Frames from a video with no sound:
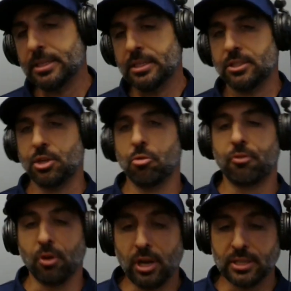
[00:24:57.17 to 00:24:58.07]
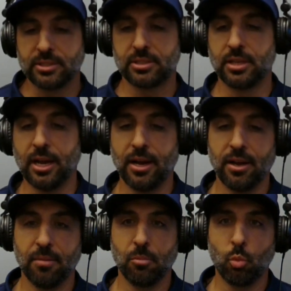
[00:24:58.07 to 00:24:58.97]
So for us,
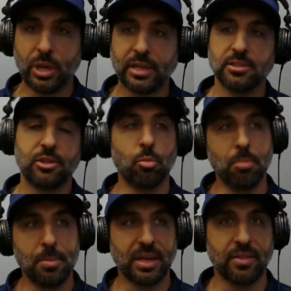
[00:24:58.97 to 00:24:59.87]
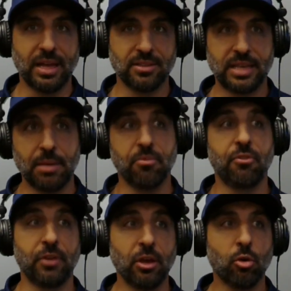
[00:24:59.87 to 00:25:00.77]
we can still mimic that same
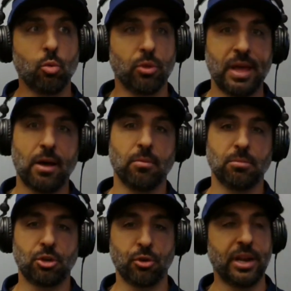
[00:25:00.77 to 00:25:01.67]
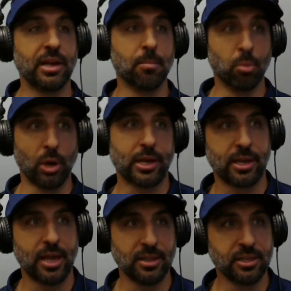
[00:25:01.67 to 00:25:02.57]
feel without creating a brick
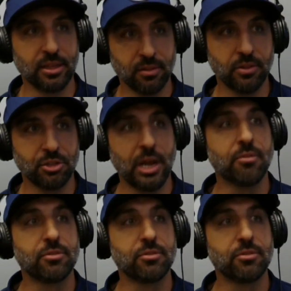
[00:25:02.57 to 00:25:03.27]
at the end of the shaft.